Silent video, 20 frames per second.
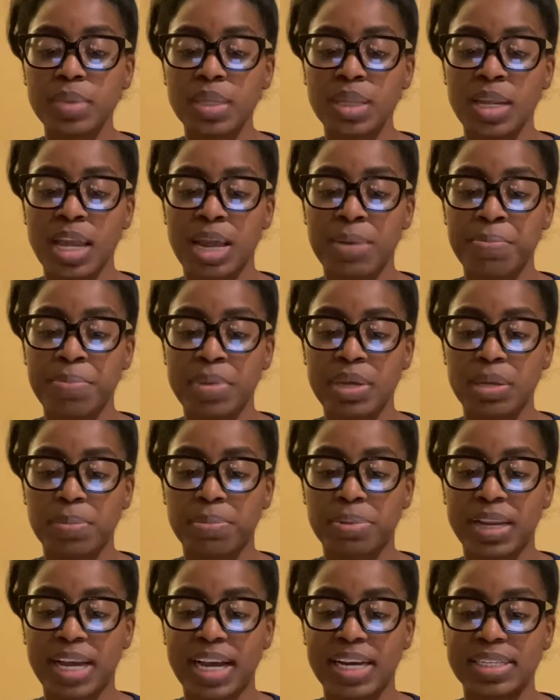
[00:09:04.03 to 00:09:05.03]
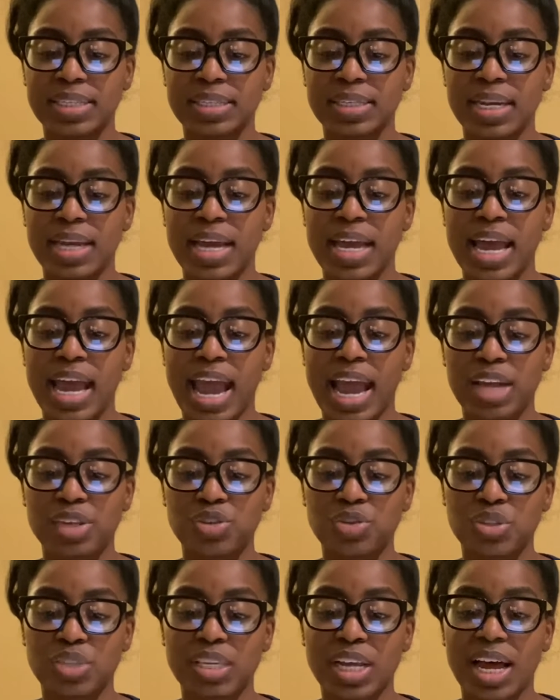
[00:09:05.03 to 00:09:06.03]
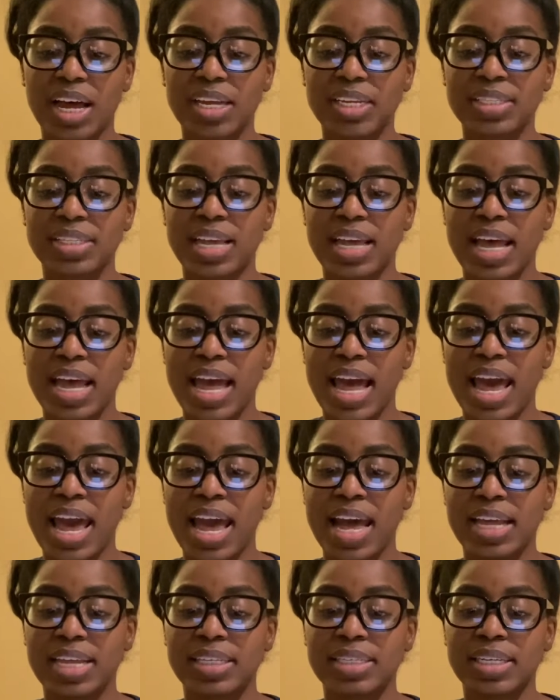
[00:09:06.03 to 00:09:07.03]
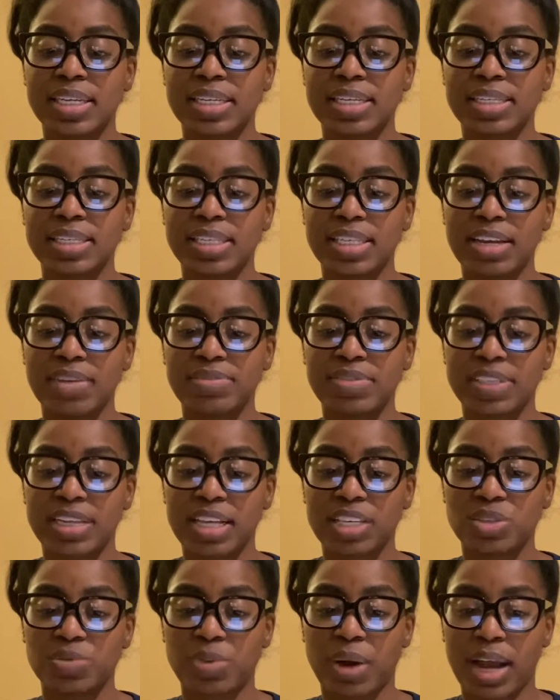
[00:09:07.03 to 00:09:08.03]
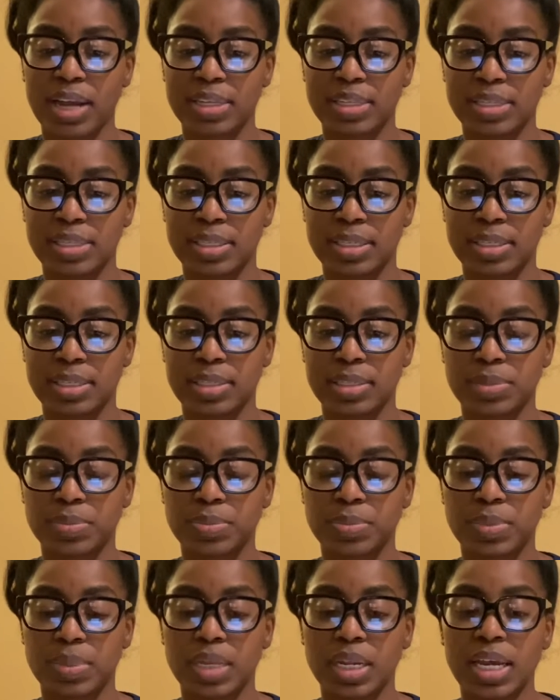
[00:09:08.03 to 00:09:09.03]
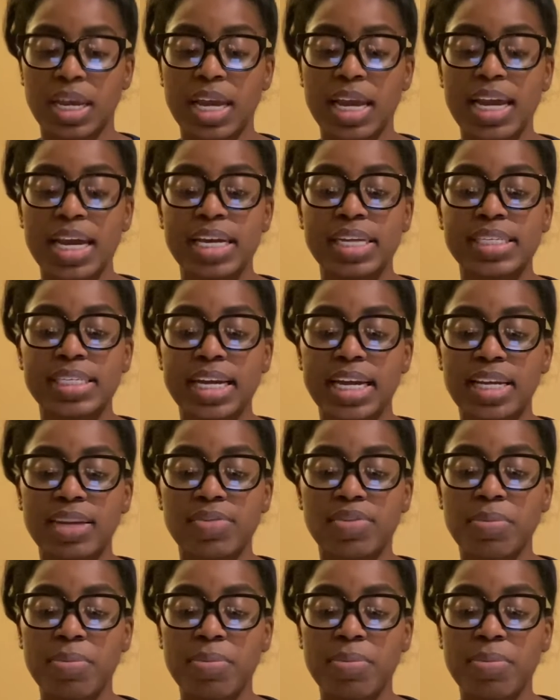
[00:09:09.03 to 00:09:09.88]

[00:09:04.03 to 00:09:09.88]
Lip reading: and meal plans, exercise, and safe sex practices. Native